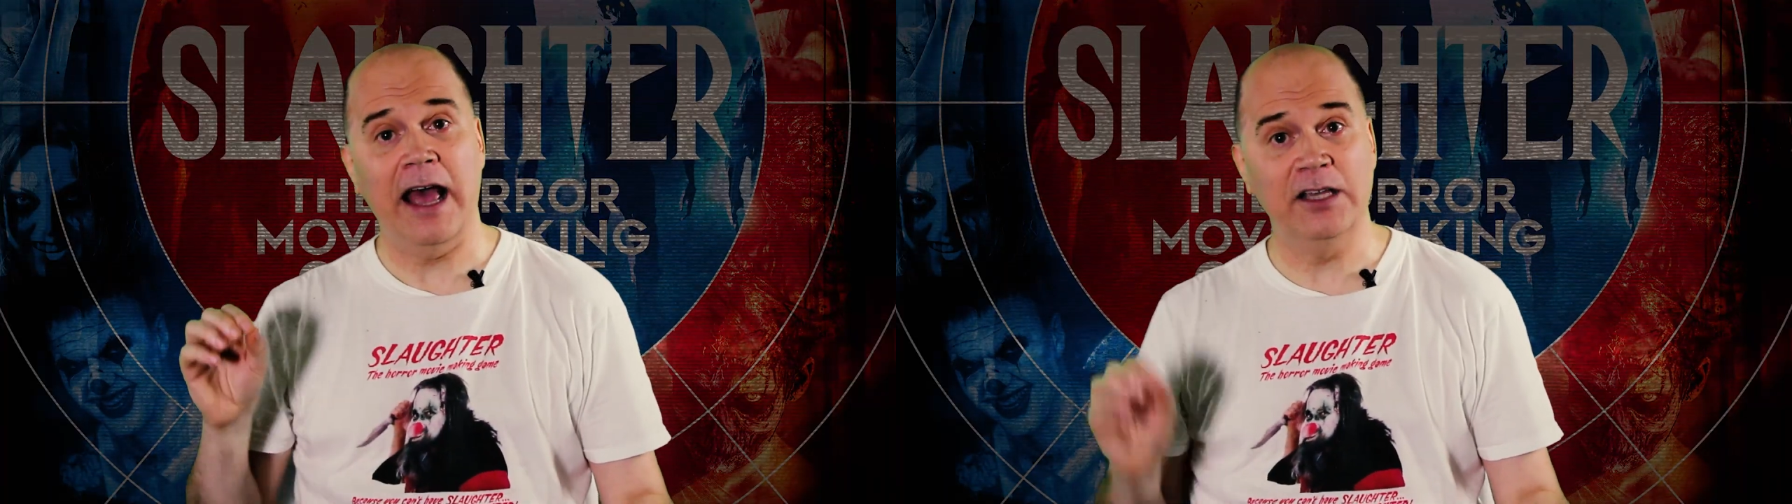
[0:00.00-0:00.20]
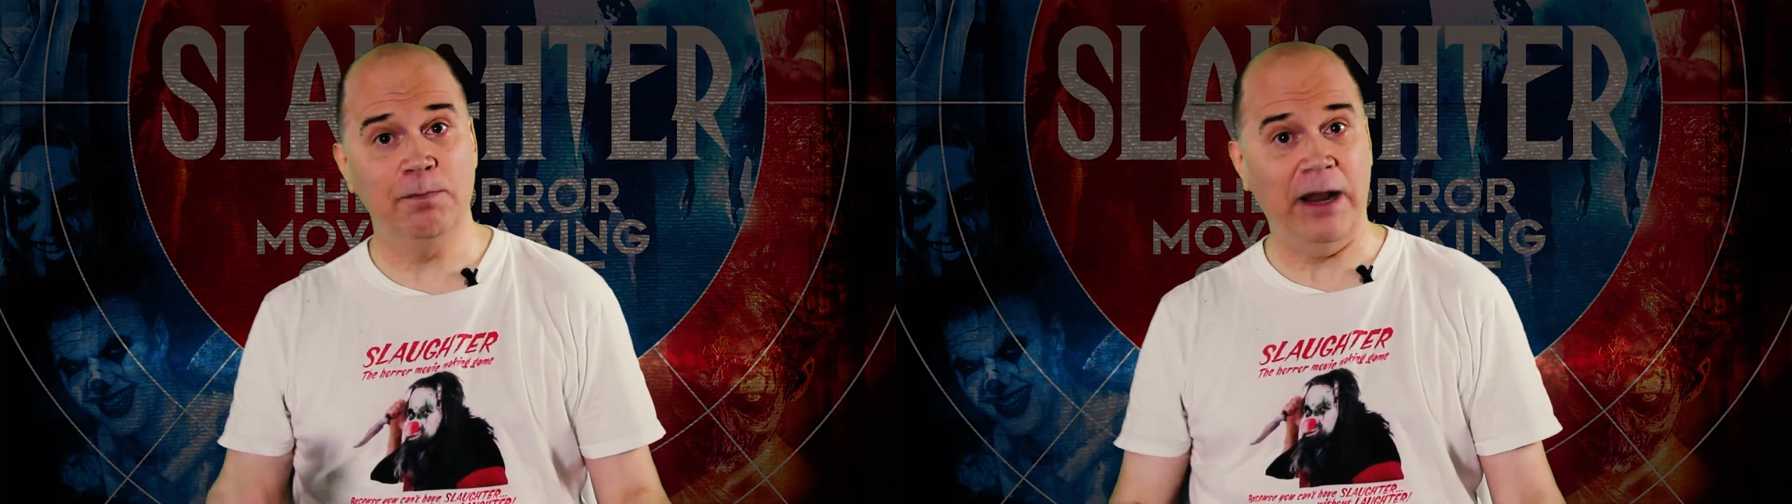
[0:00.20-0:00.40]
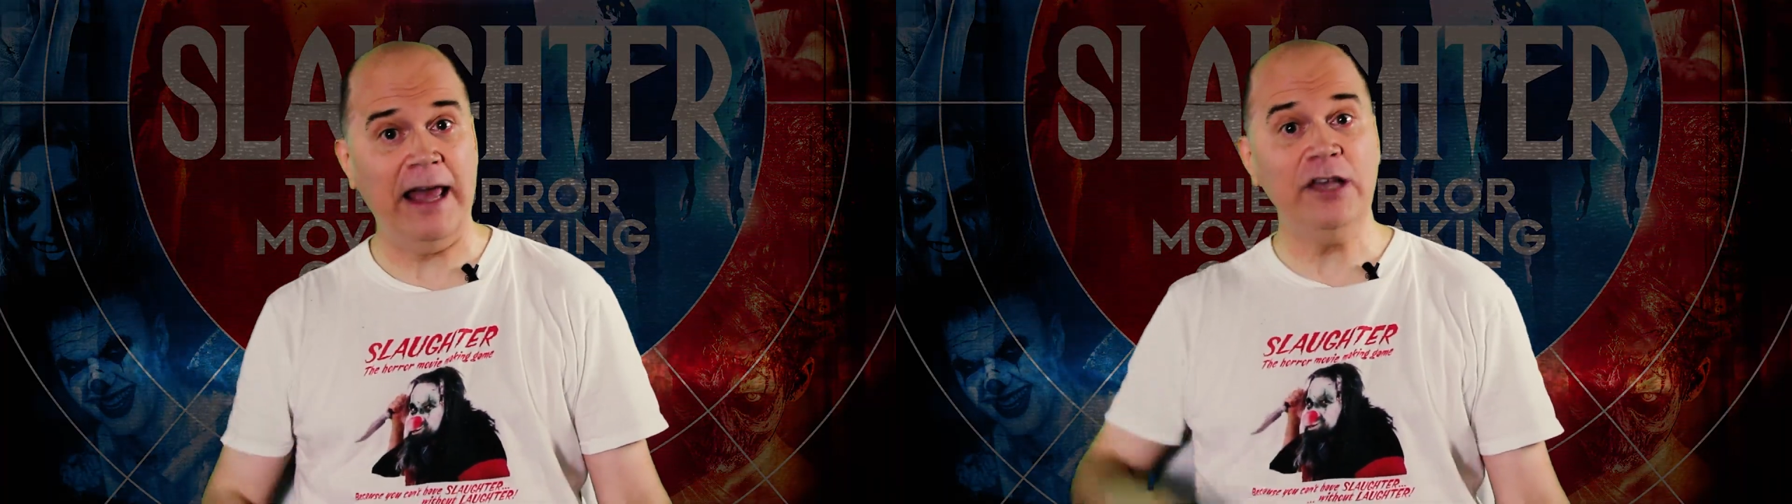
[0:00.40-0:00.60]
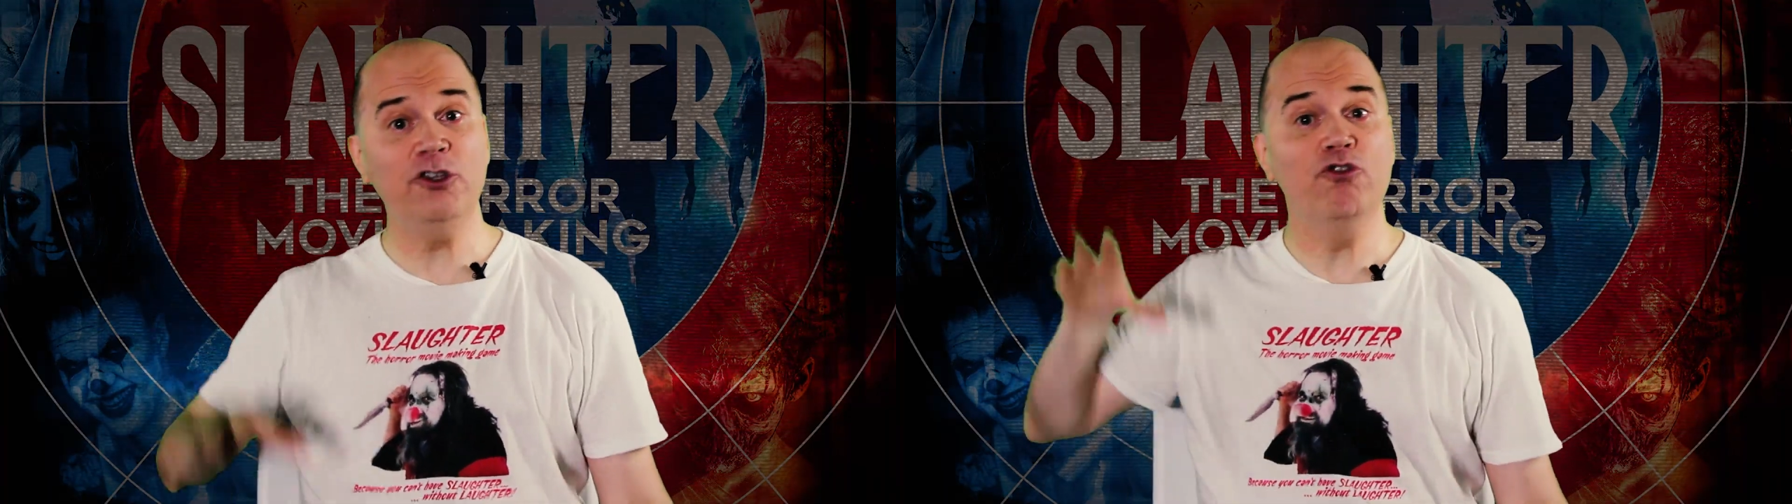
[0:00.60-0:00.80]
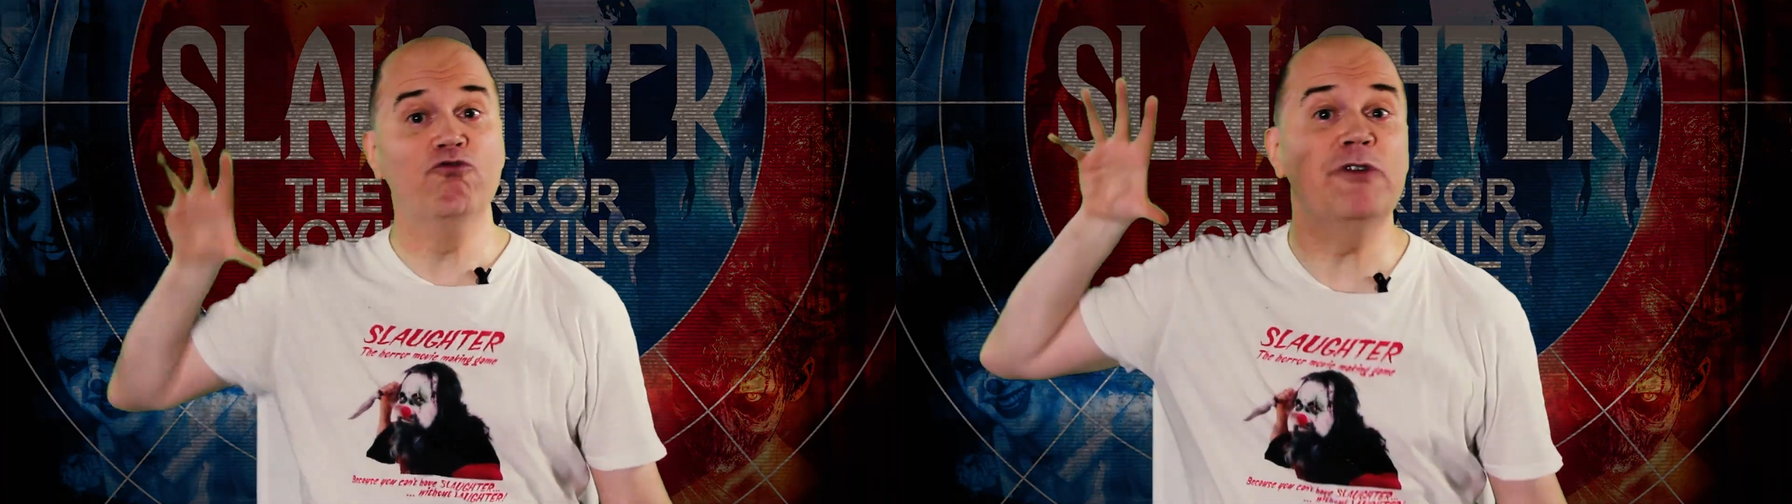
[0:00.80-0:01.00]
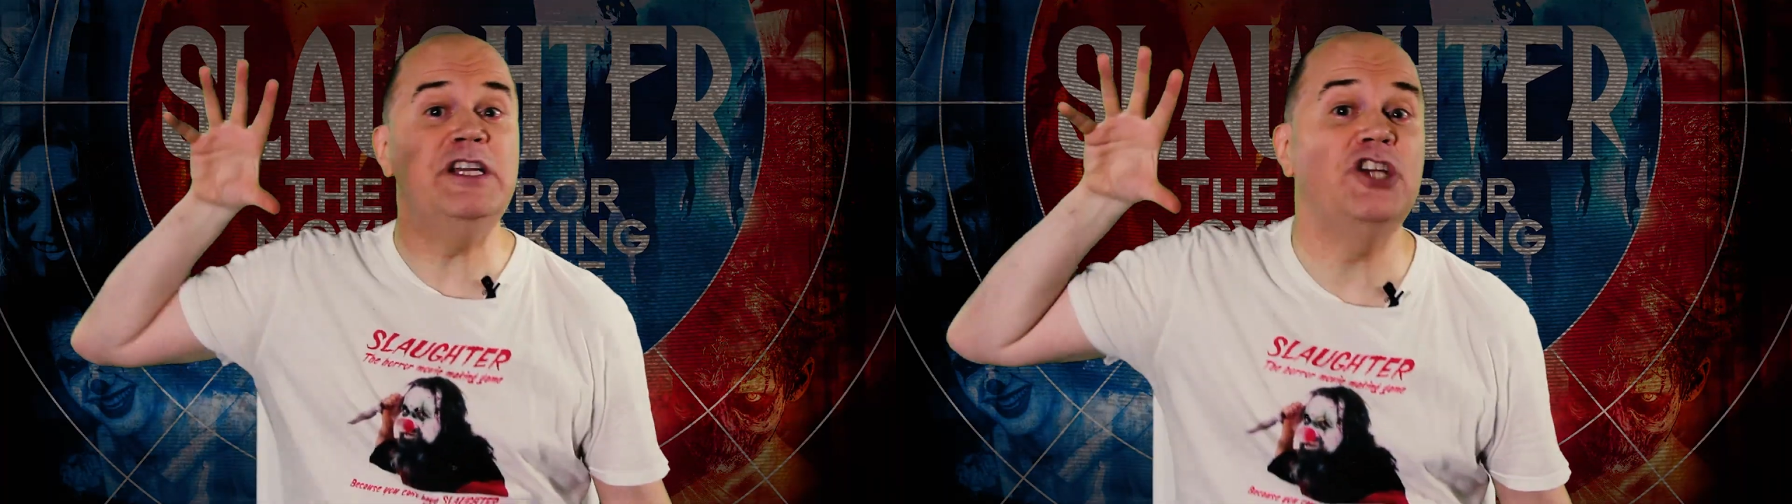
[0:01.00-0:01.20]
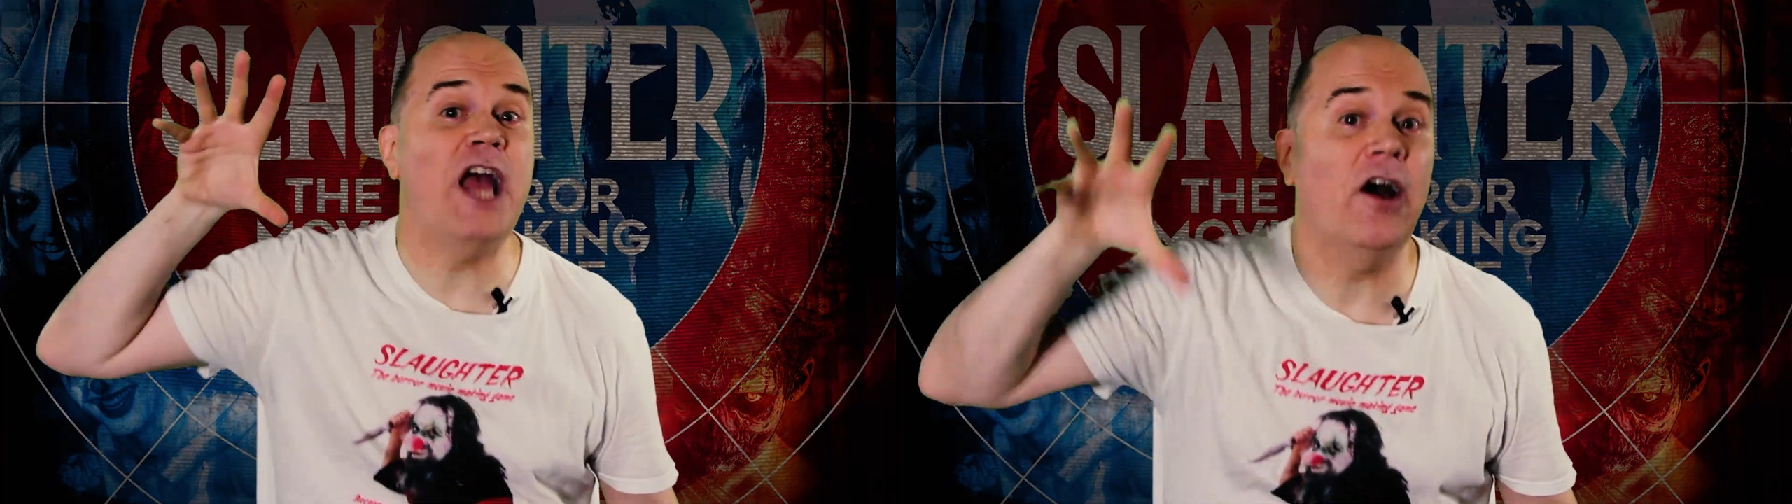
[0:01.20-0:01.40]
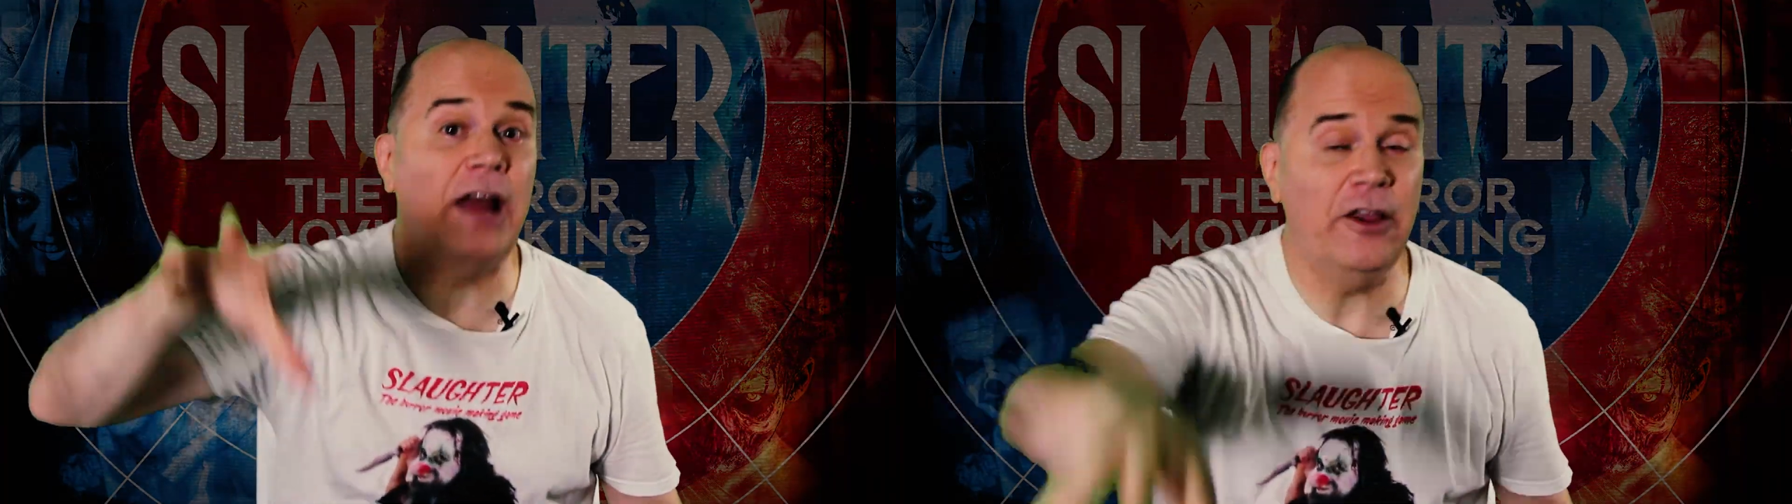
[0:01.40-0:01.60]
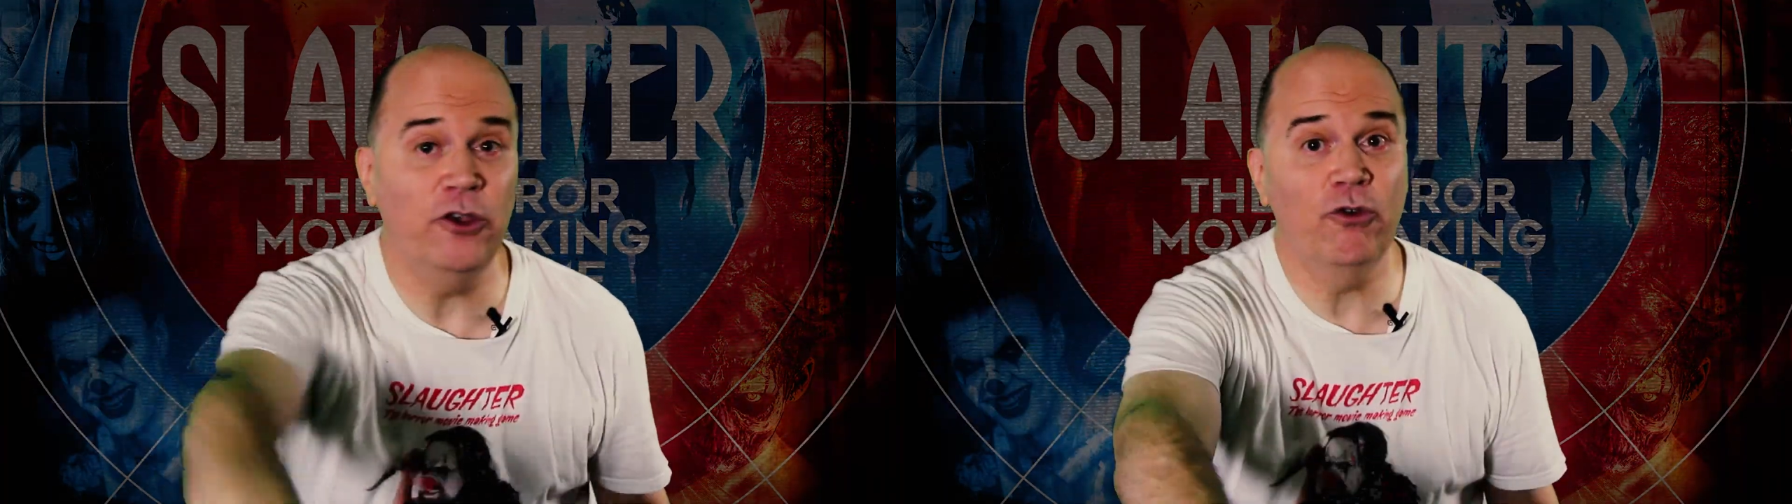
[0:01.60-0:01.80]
As players, you reach out and